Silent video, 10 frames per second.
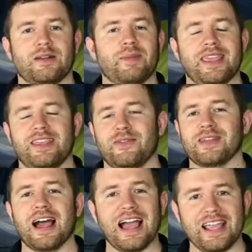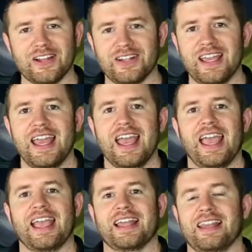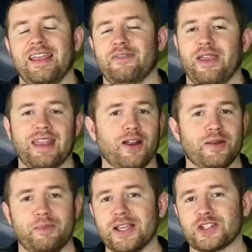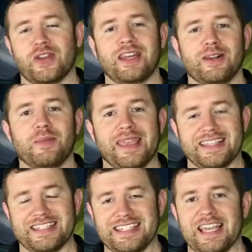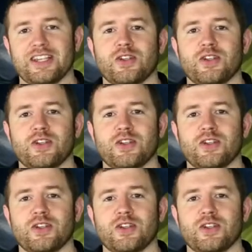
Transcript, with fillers: It'll make you tired, and if and on a big screen, it'll make you sick.